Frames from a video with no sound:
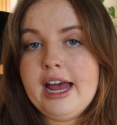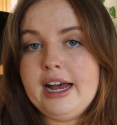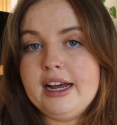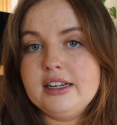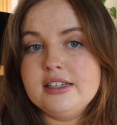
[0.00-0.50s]

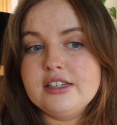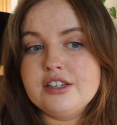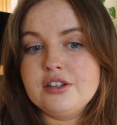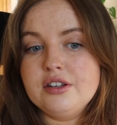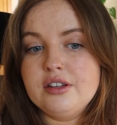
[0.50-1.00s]
And
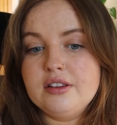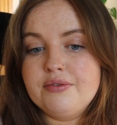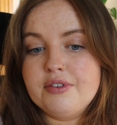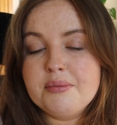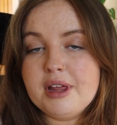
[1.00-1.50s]

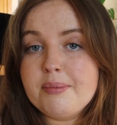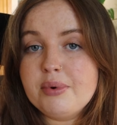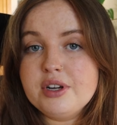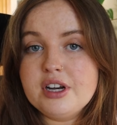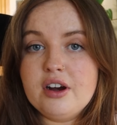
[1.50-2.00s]
from that
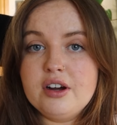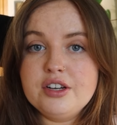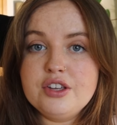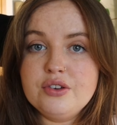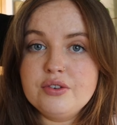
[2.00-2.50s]
point
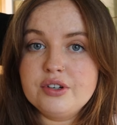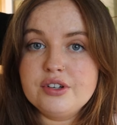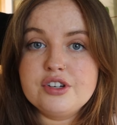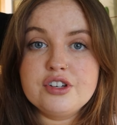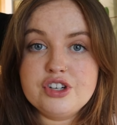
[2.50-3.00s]
on, you
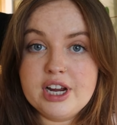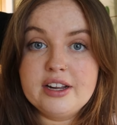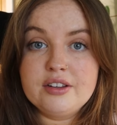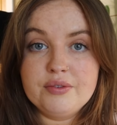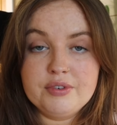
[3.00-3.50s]
could
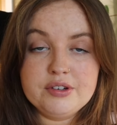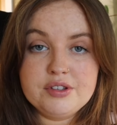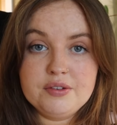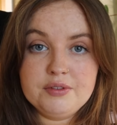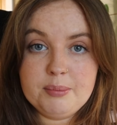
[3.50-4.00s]
check the
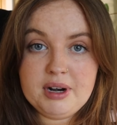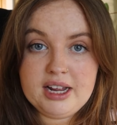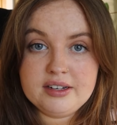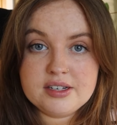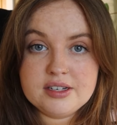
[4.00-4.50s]
roots of the
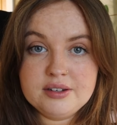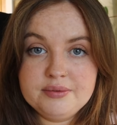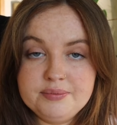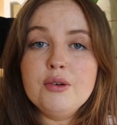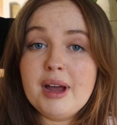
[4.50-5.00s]
plant.
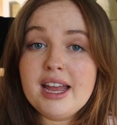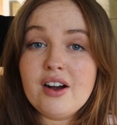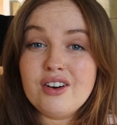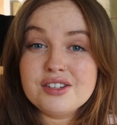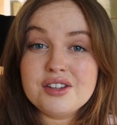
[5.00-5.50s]
You may
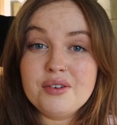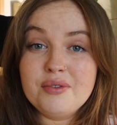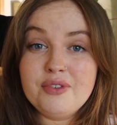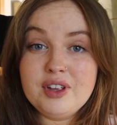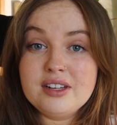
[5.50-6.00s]
also
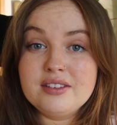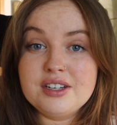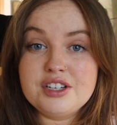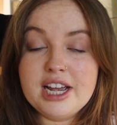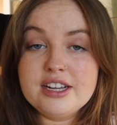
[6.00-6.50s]
feel
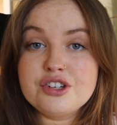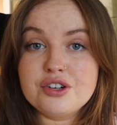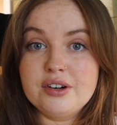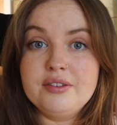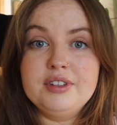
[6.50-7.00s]
the
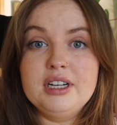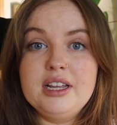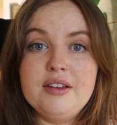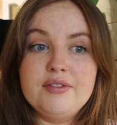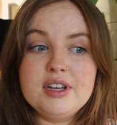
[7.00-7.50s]
texture of the
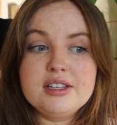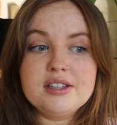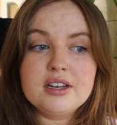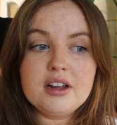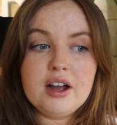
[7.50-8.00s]
leaf. Is
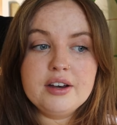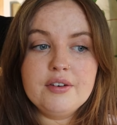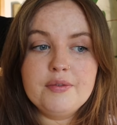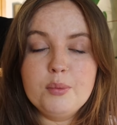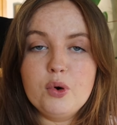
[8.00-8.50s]
it kind
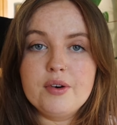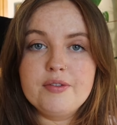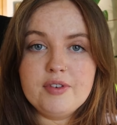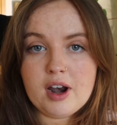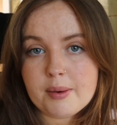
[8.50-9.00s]
of more
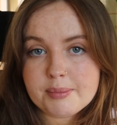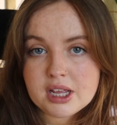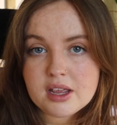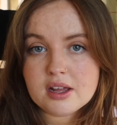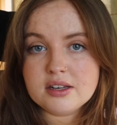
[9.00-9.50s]

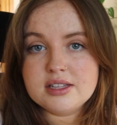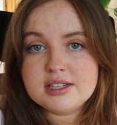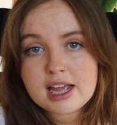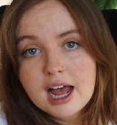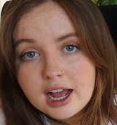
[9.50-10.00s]
floppy and
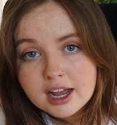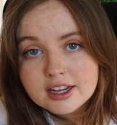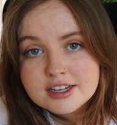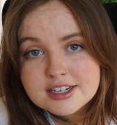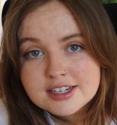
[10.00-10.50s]

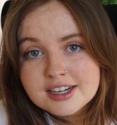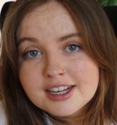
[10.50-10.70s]
sad